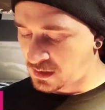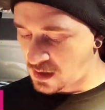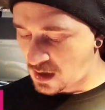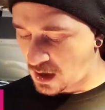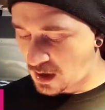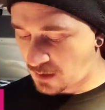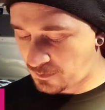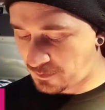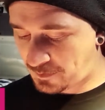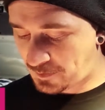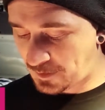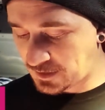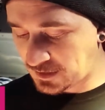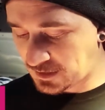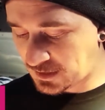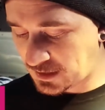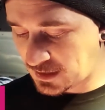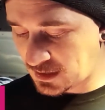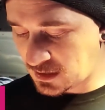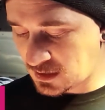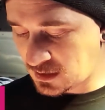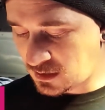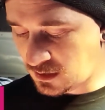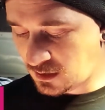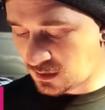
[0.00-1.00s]
I'm
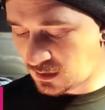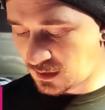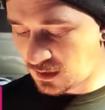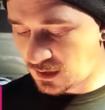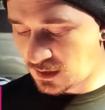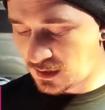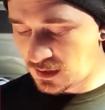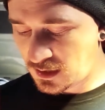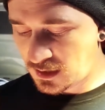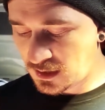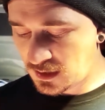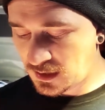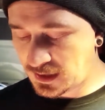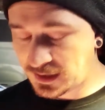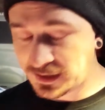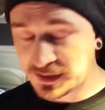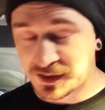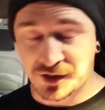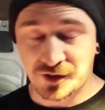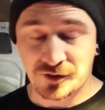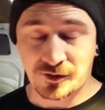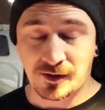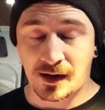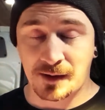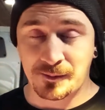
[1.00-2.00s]
thinking
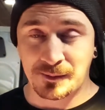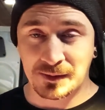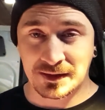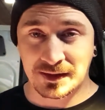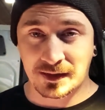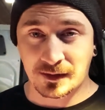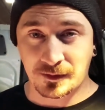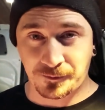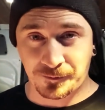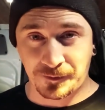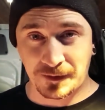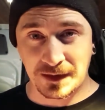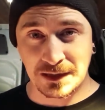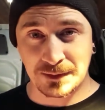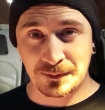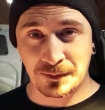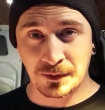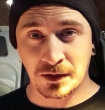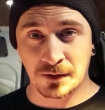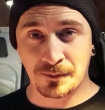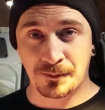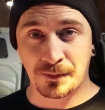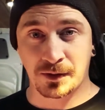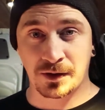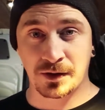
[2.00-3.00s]
Instagram instead of
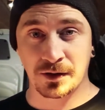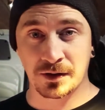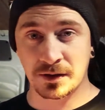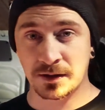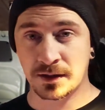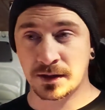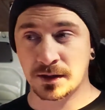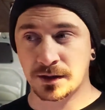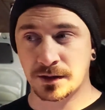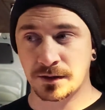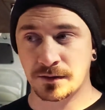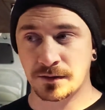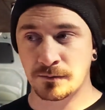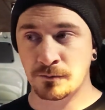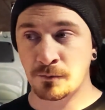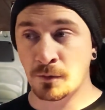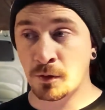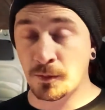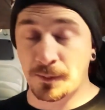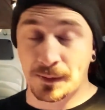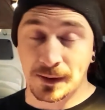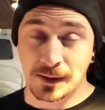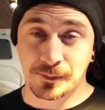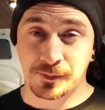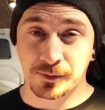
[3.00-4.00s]
Facebook, because
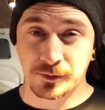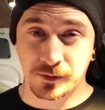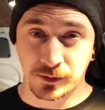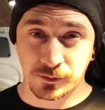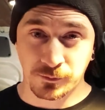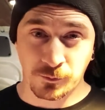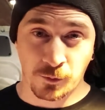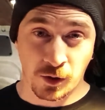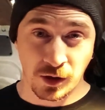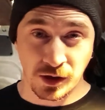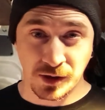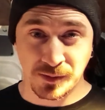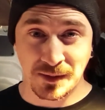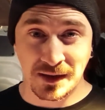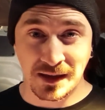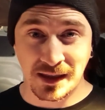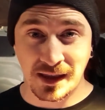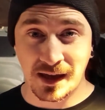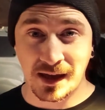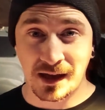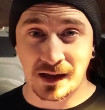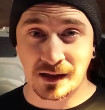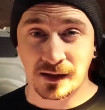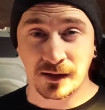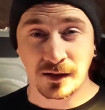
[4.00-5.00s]
more people can watch me
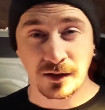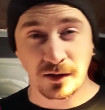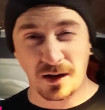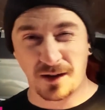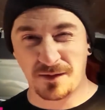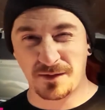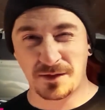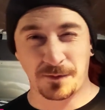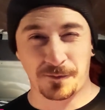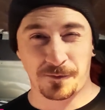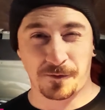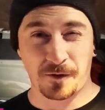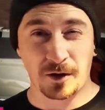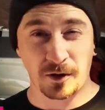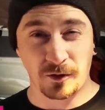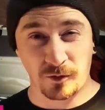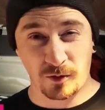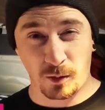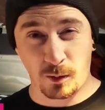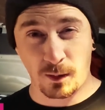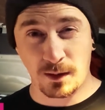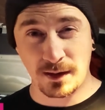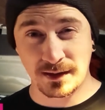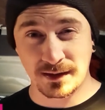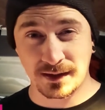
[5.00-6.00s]
there. You don't have to friend
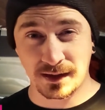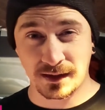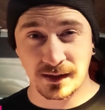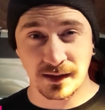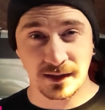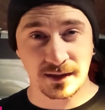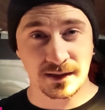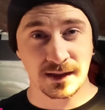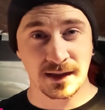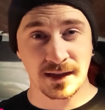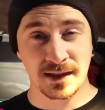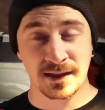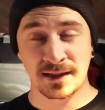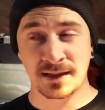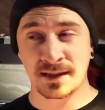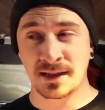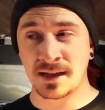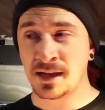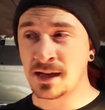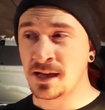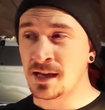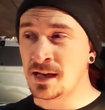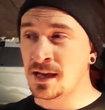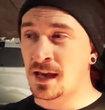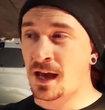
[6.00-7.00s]
request and things like this.
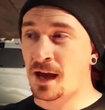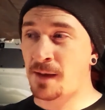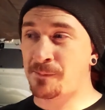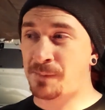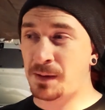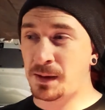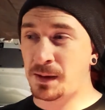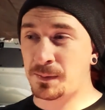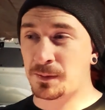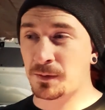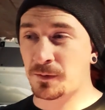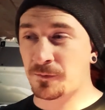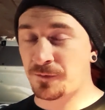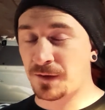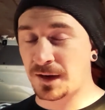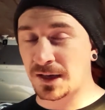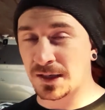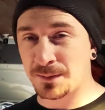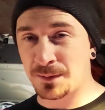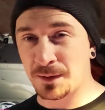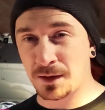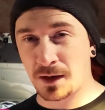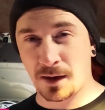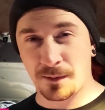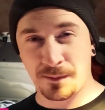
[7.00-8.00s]
And people on
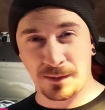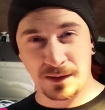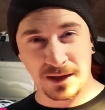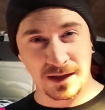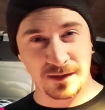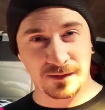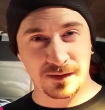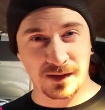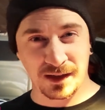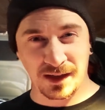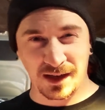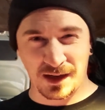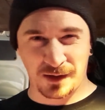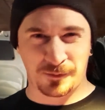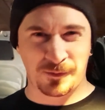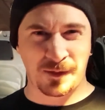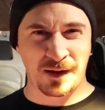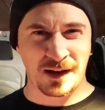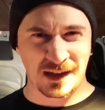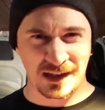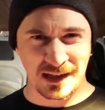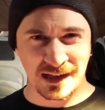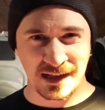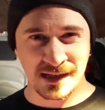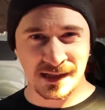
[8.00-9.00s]
Facebook, I believe, can get
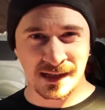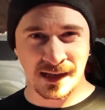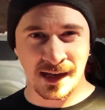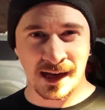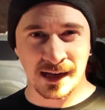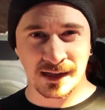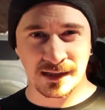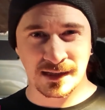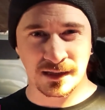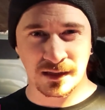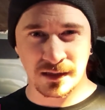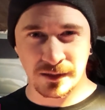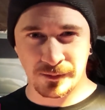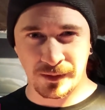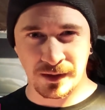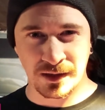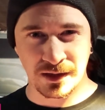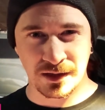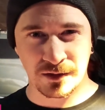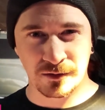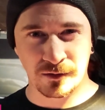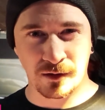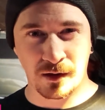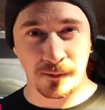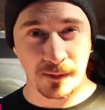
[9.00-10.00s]
fairly easy access to my
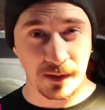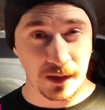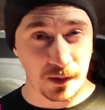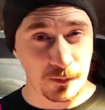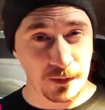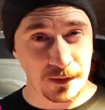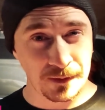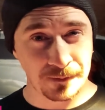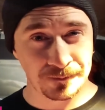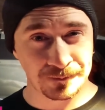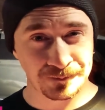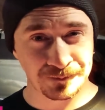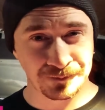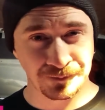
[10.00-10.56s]
Instagram anyway.